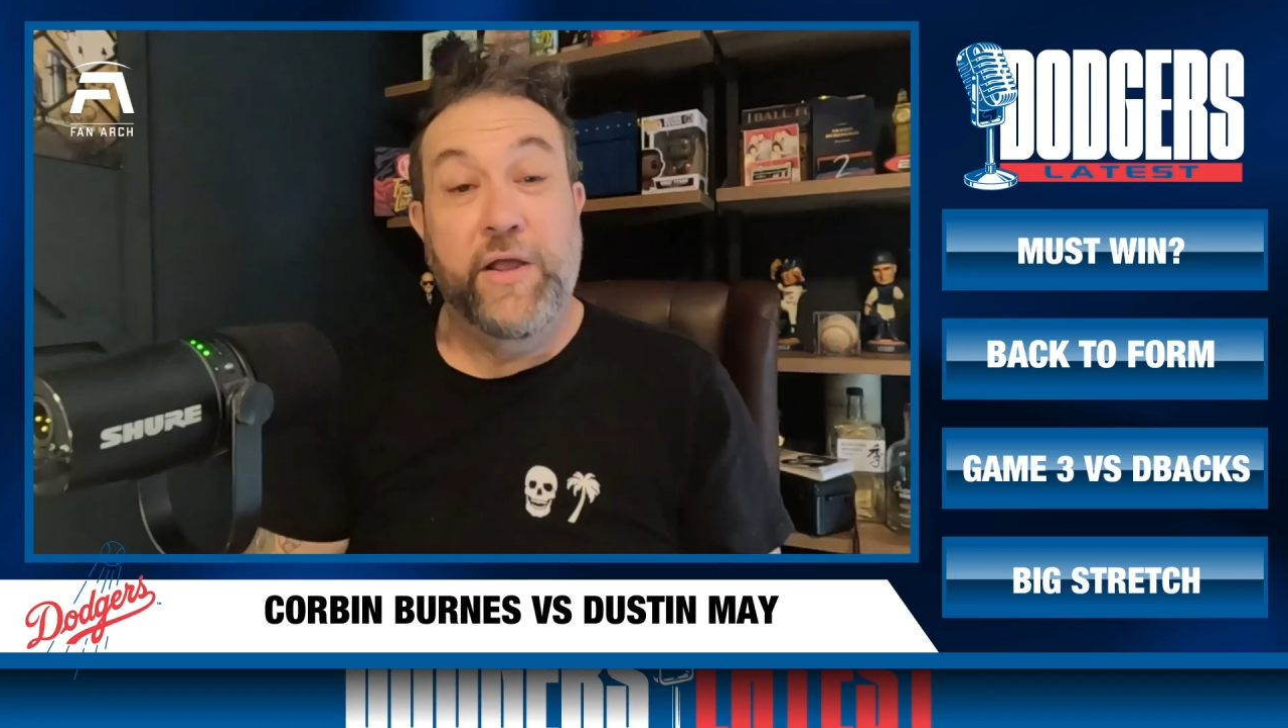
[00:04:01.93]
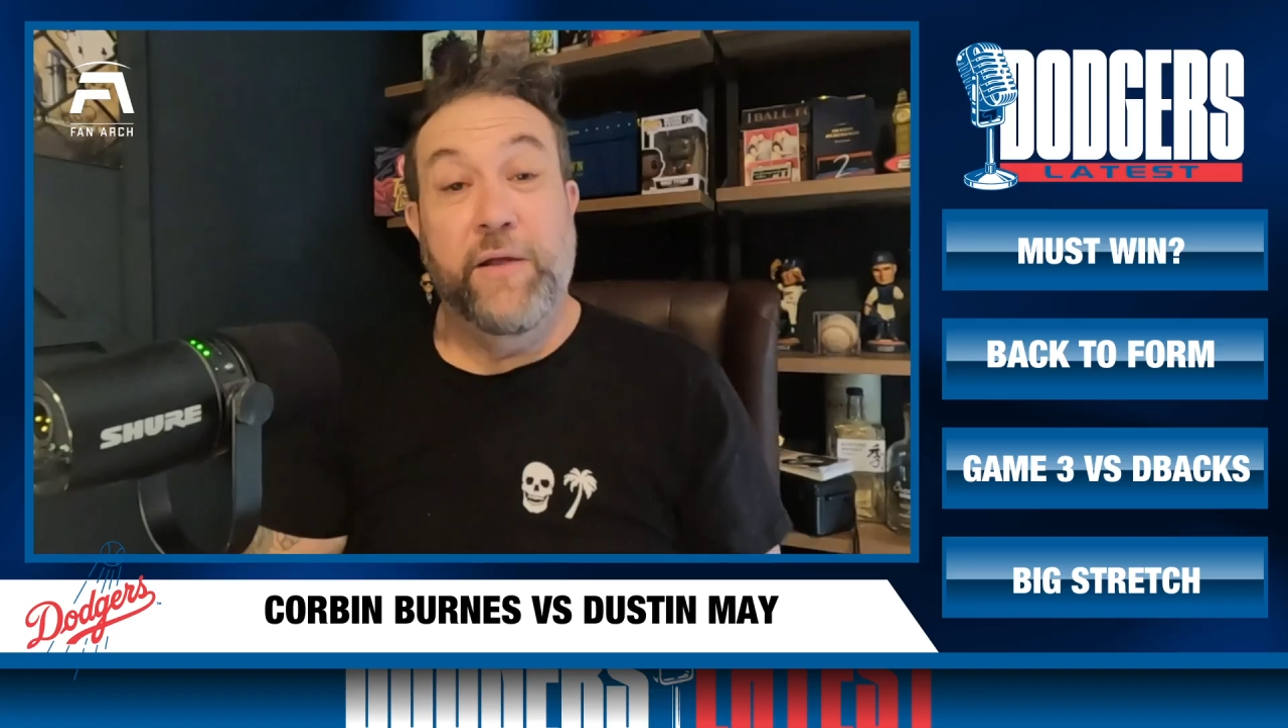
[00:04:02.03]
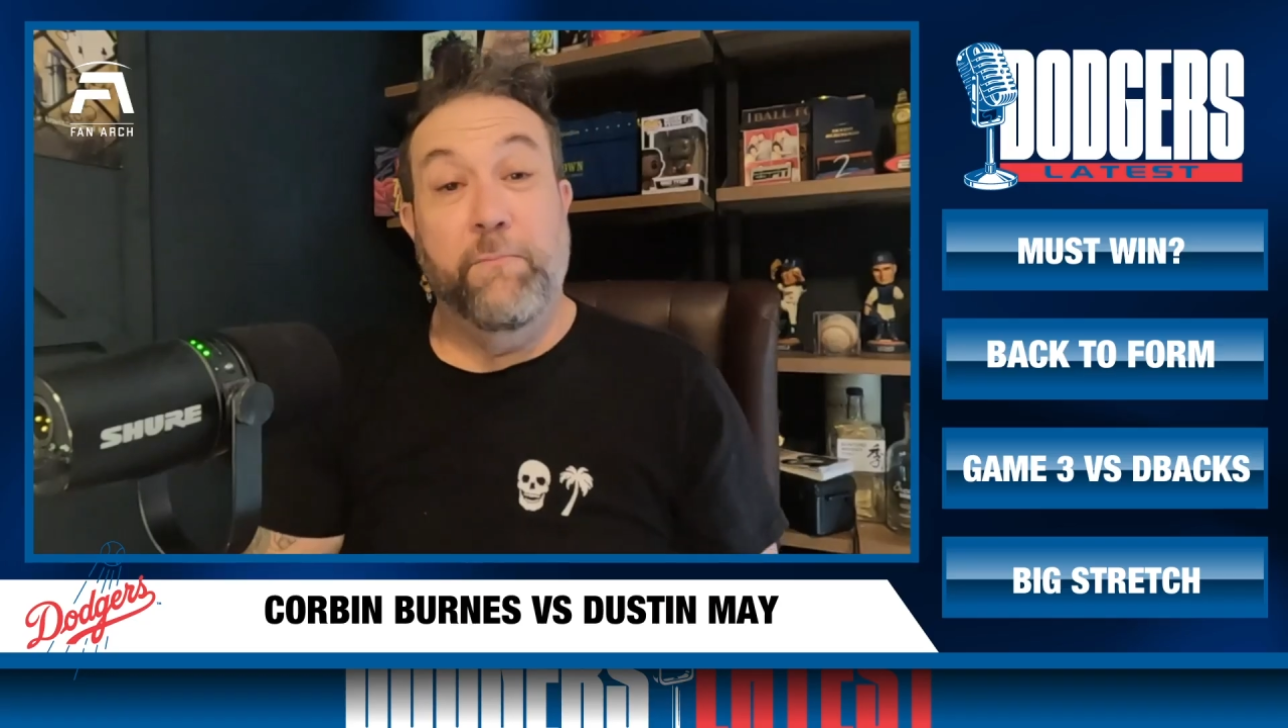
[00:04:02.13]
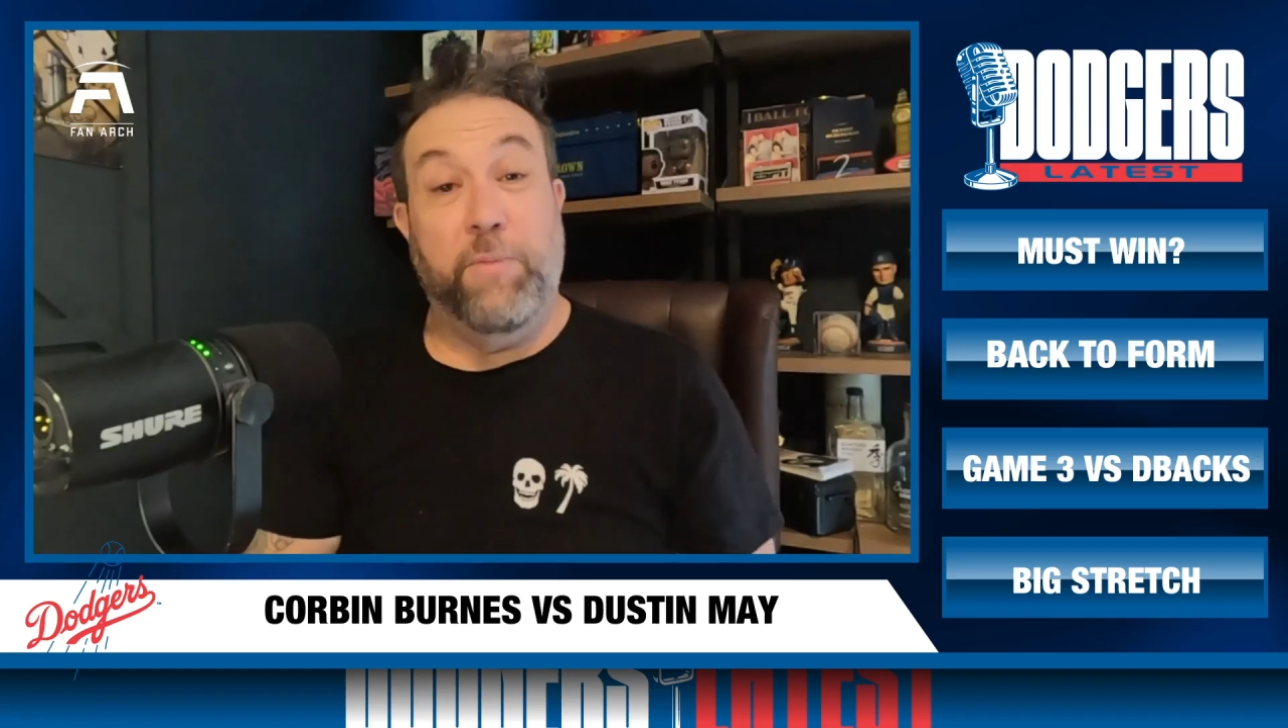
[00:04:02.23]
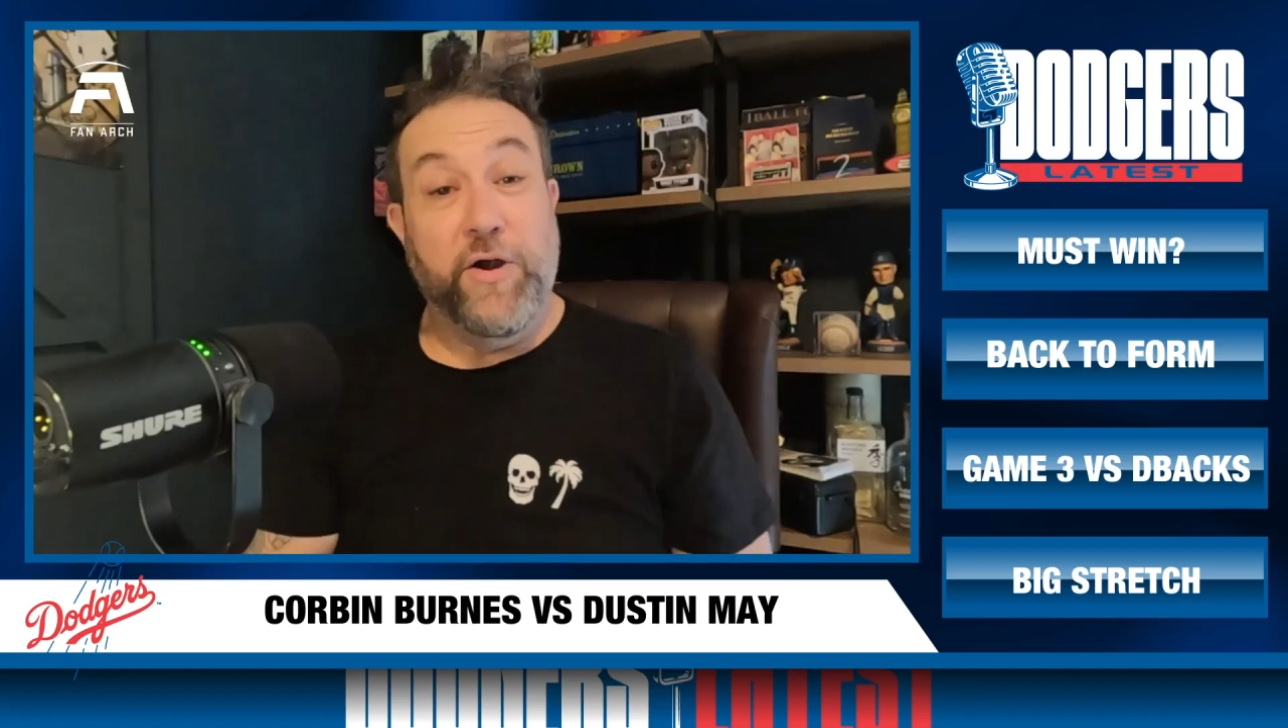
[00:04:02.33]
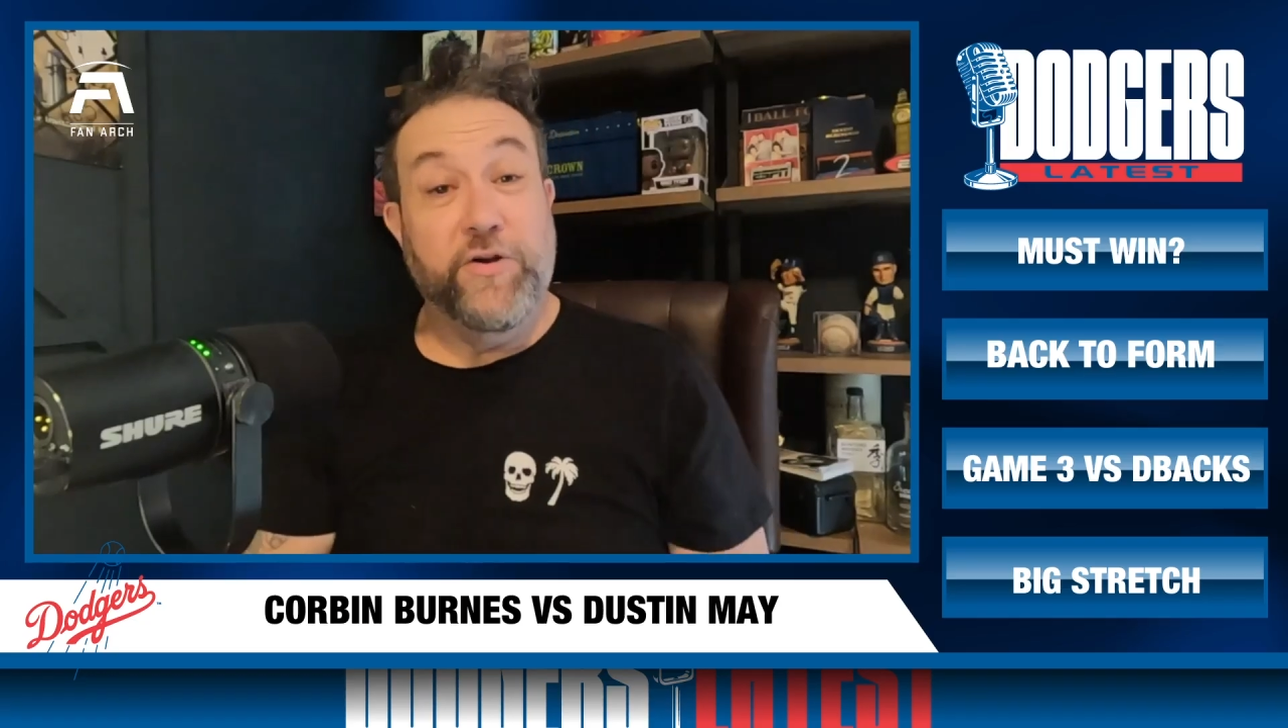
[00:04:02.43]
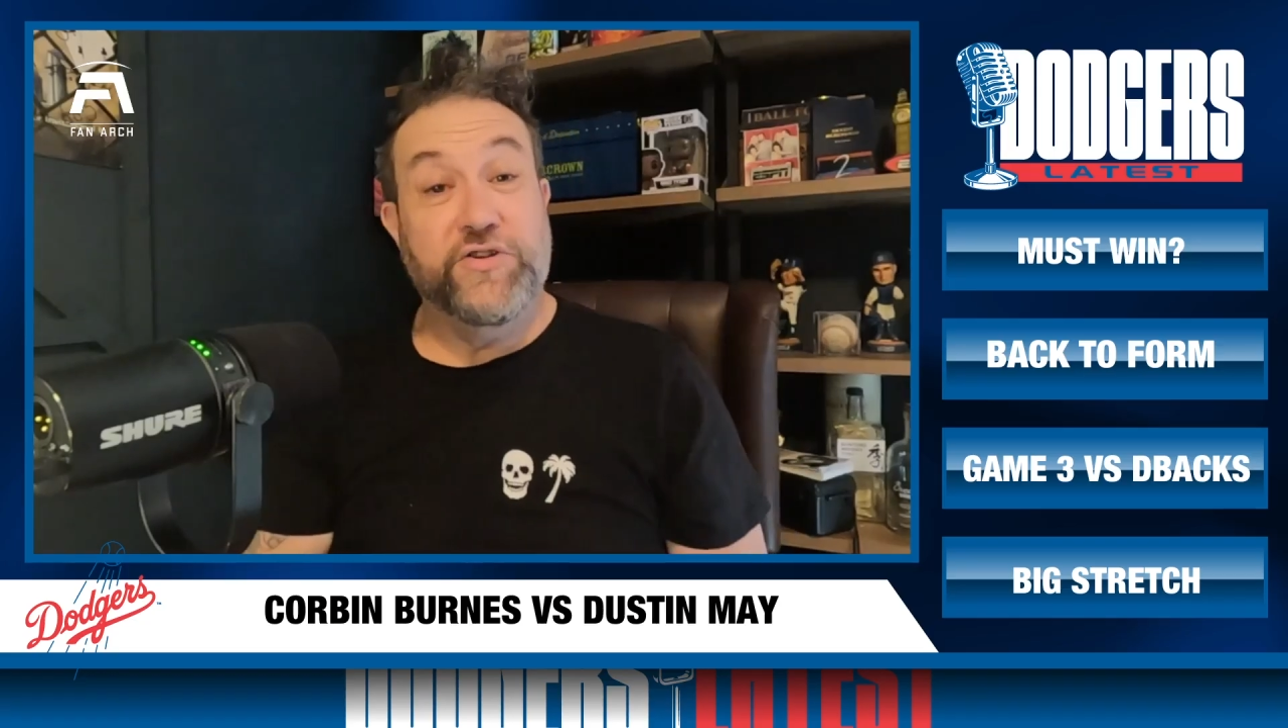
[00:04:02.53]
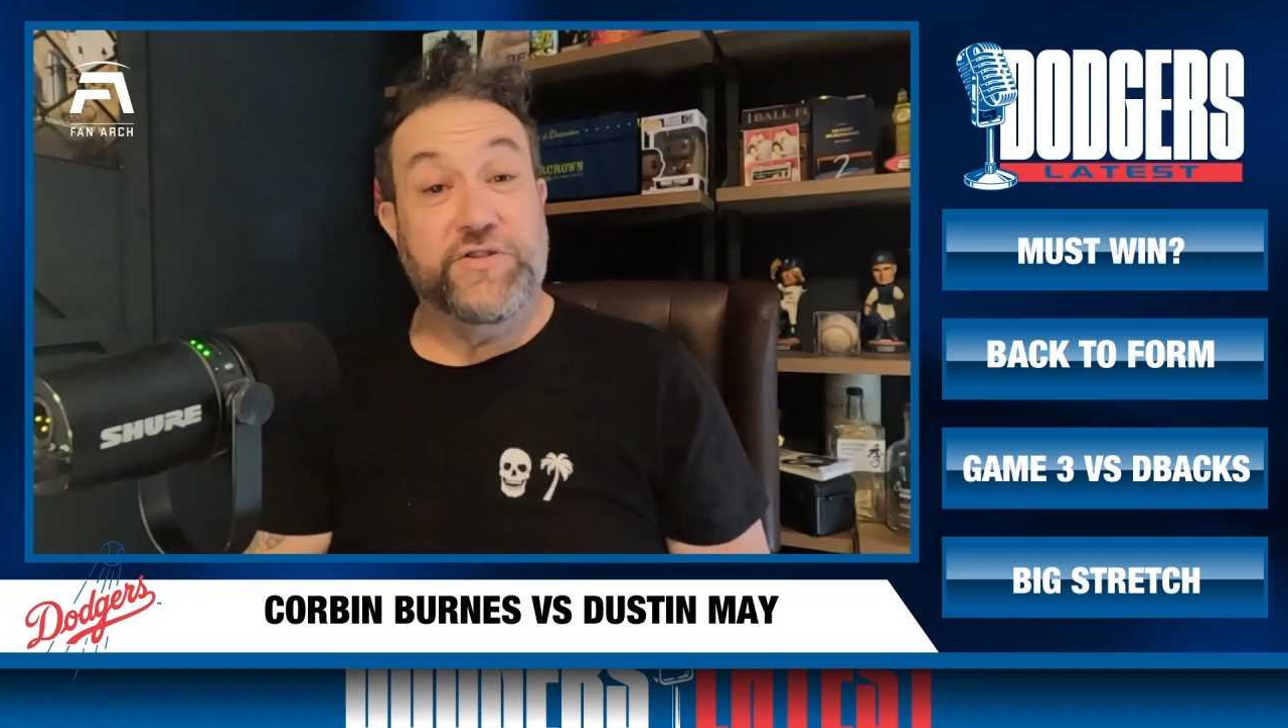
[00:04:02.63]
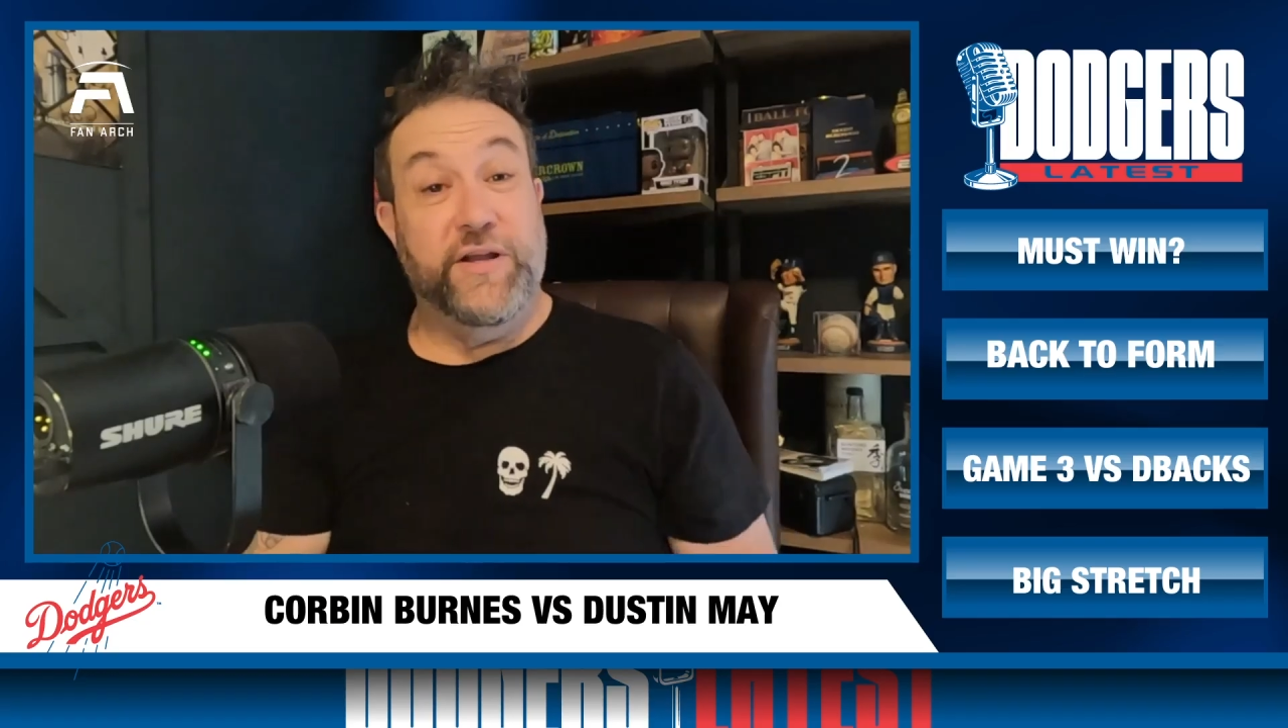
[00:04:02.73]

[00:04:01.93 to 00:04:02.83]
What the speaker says: Burnes